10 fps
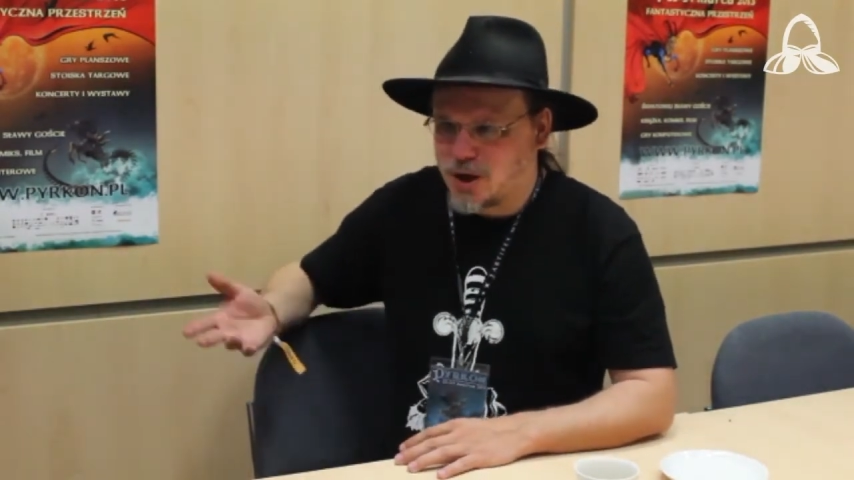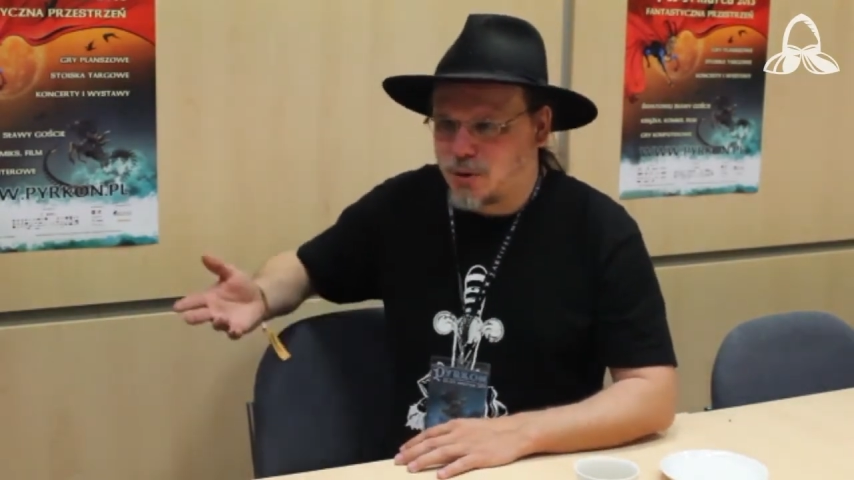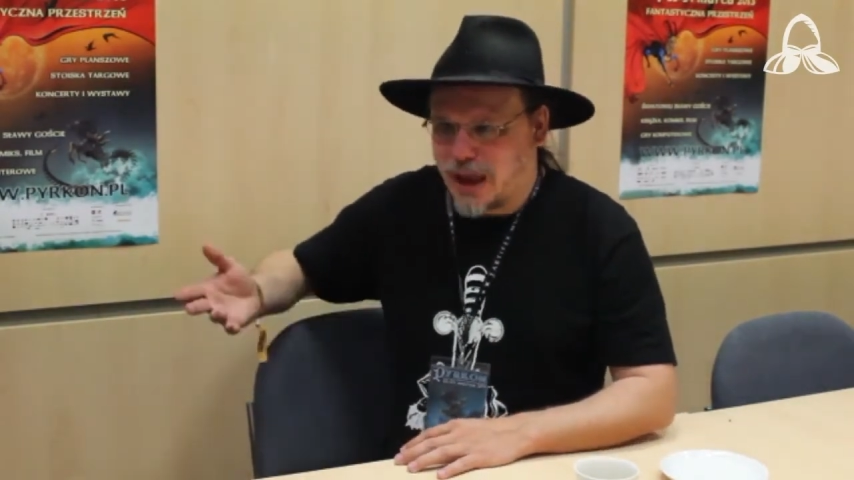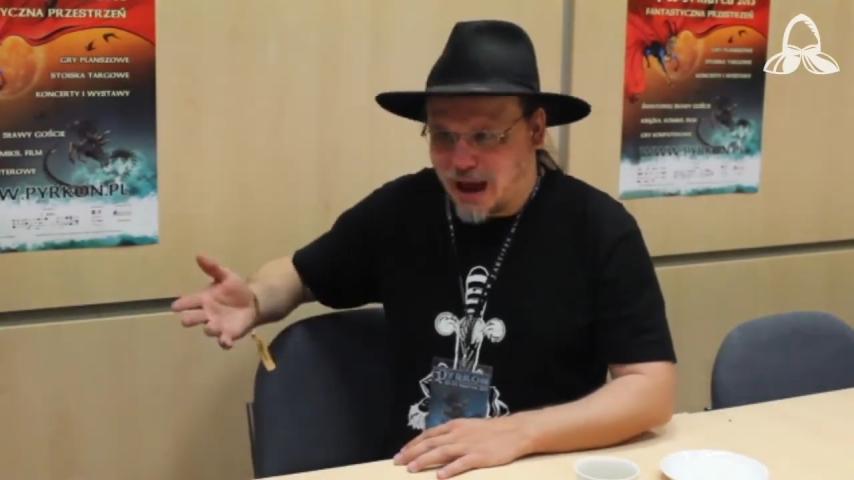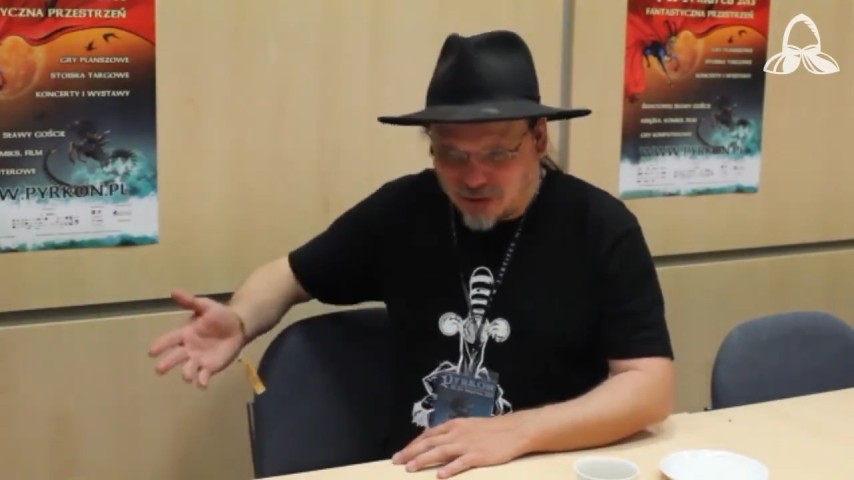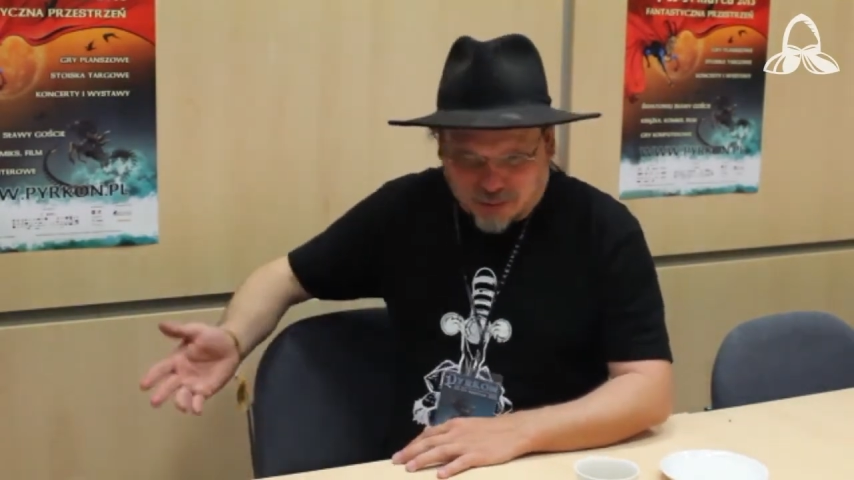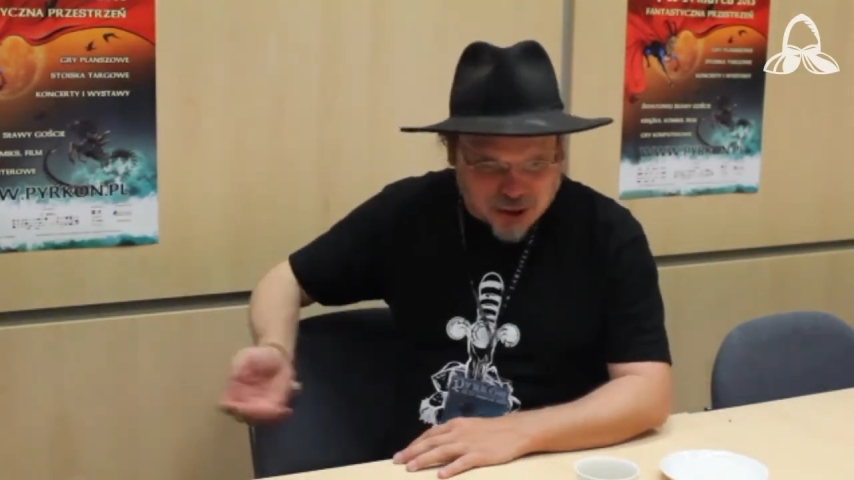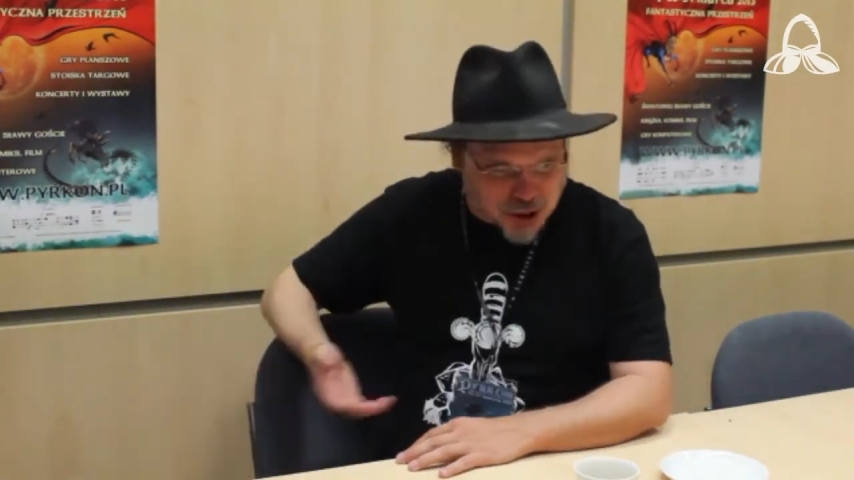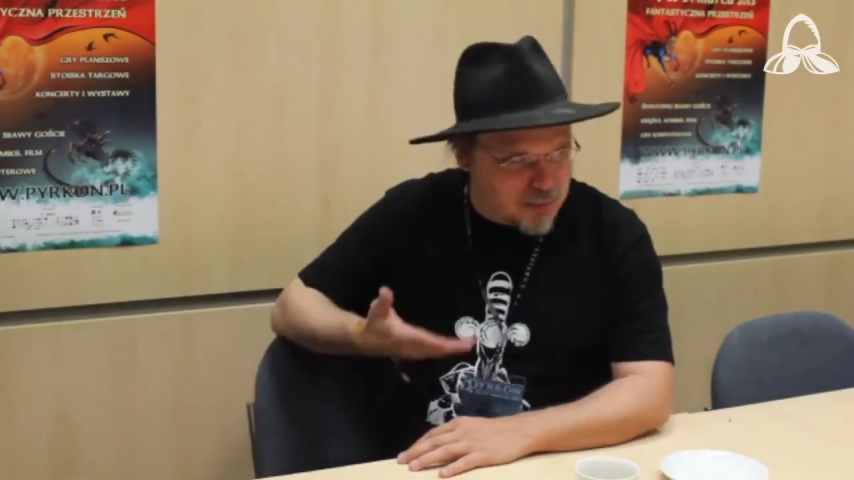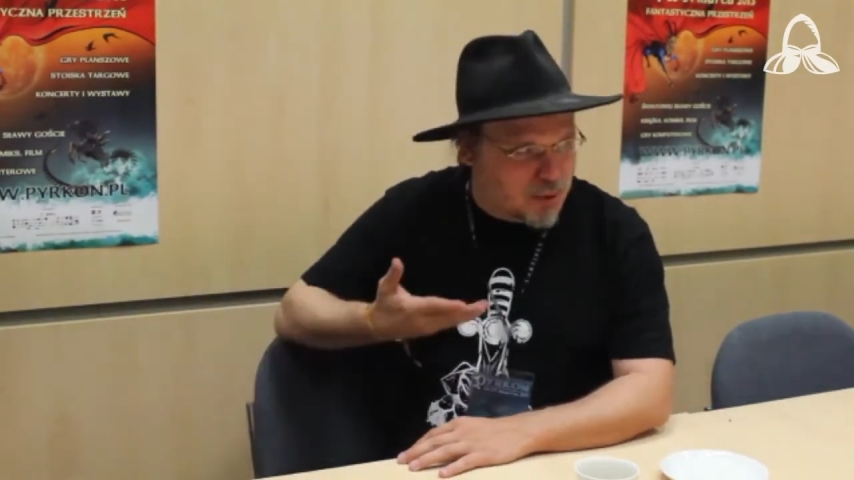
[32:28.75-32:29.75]
Look, we have them
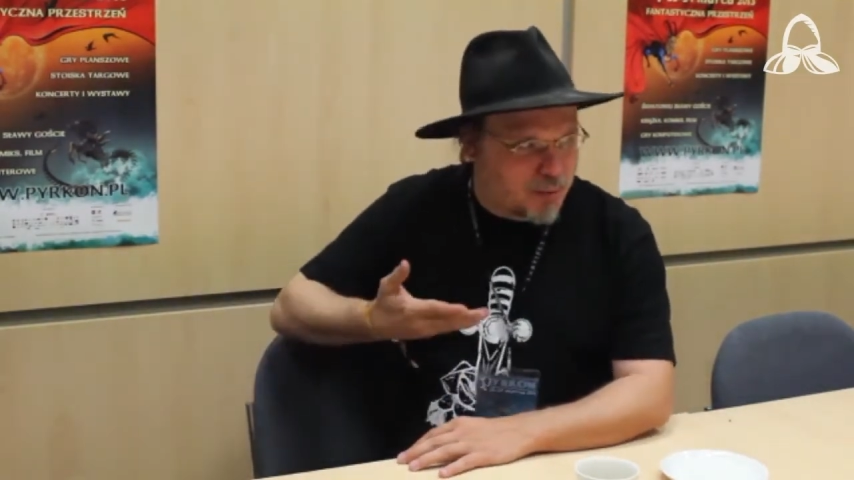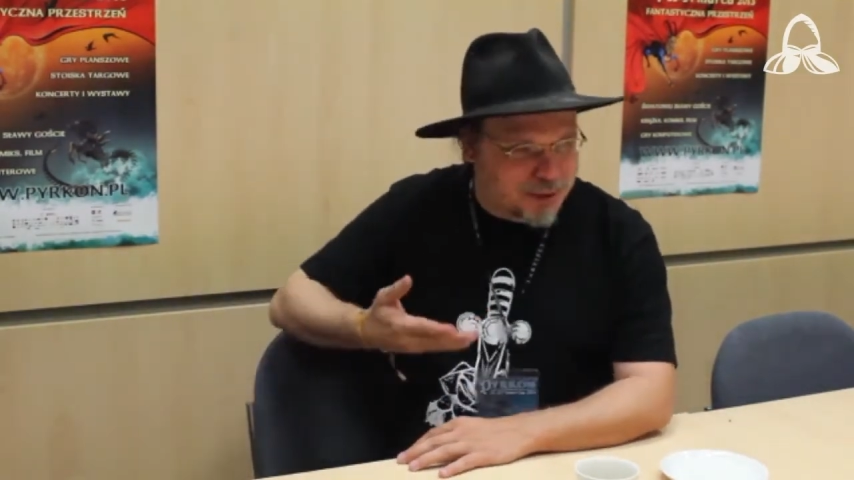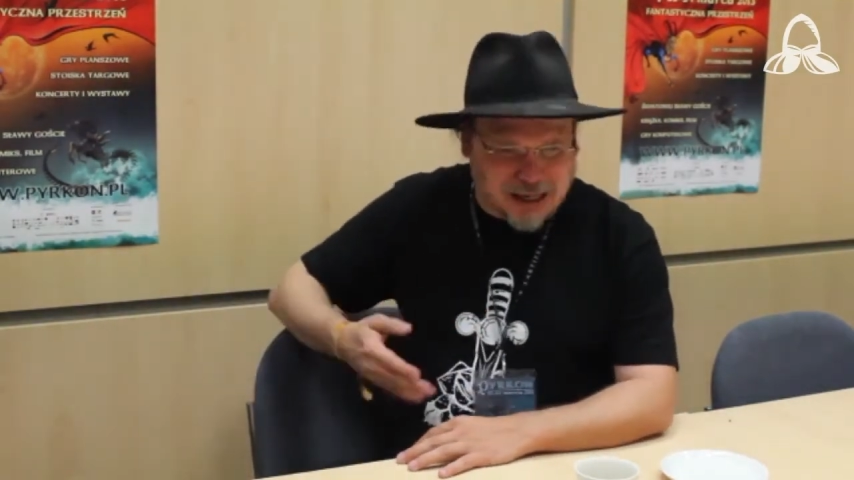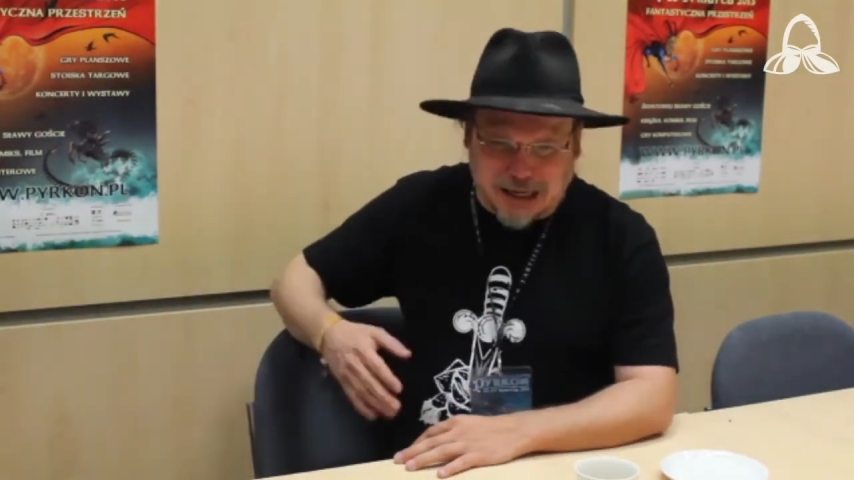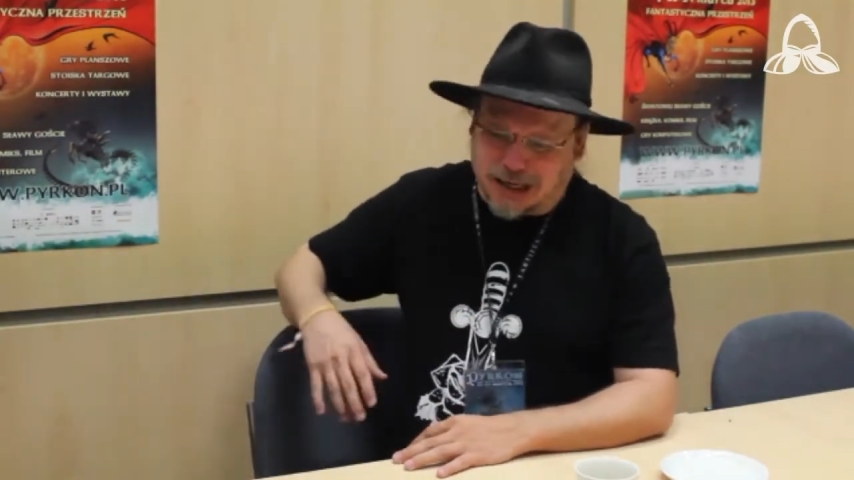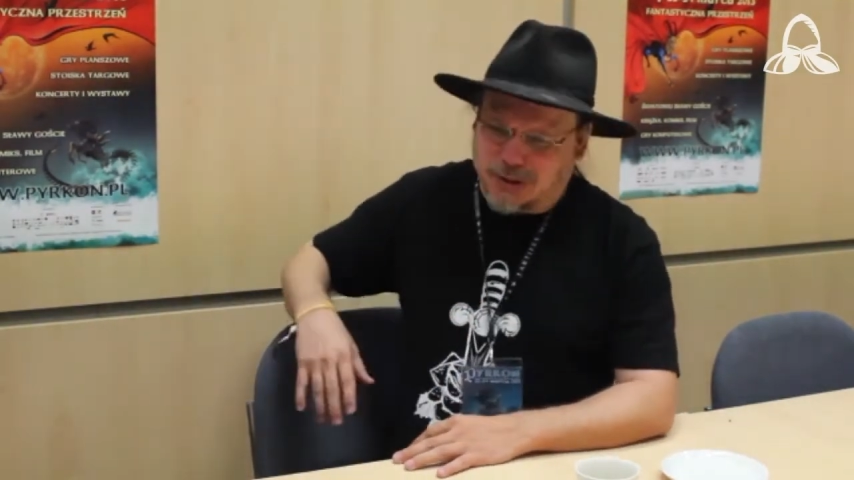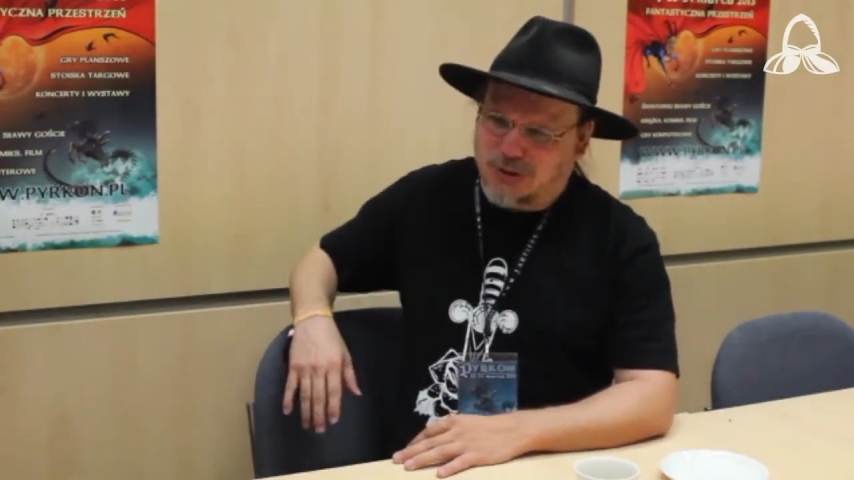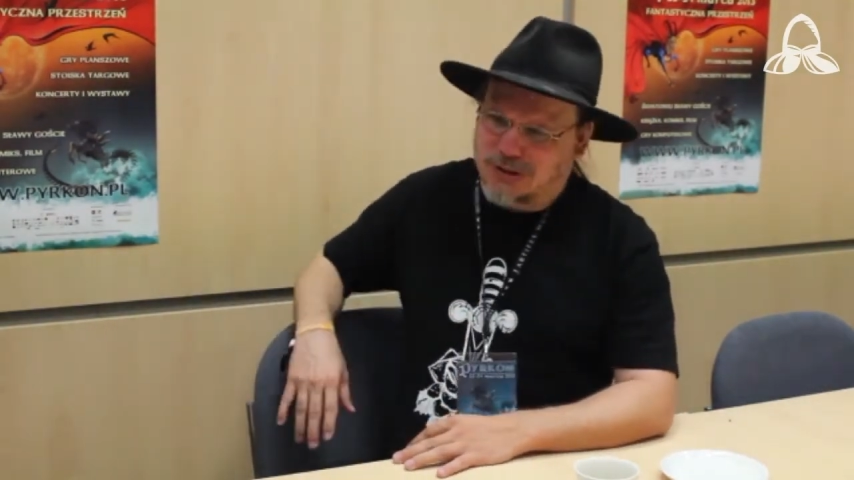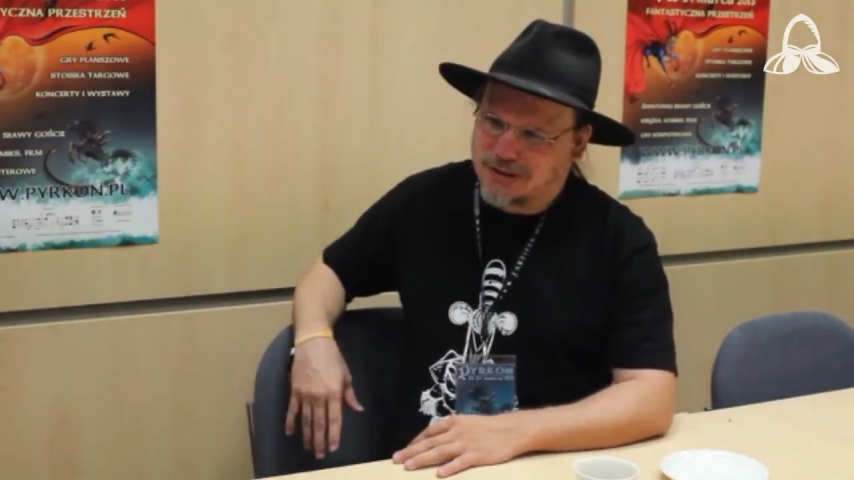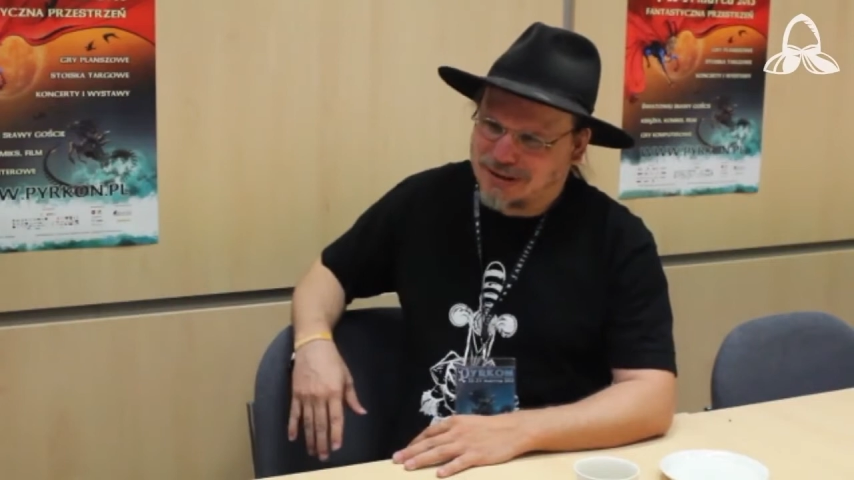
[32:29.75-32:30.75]
in chainmail
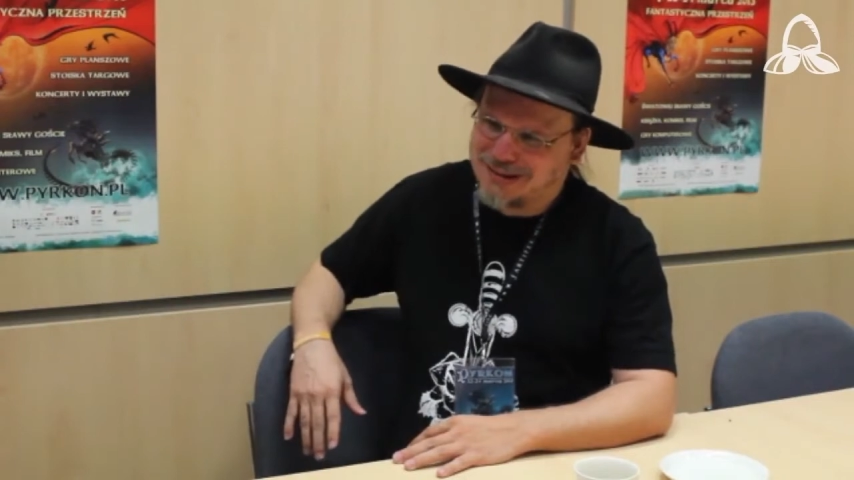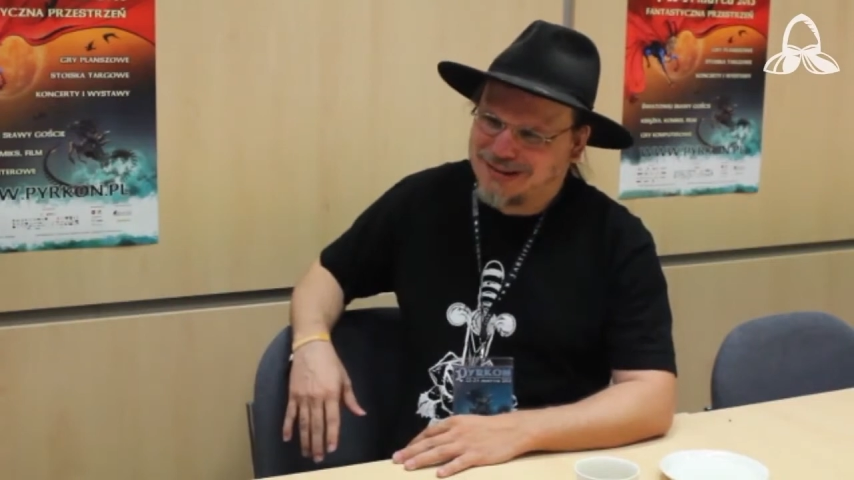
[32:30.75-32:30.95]
bikinis.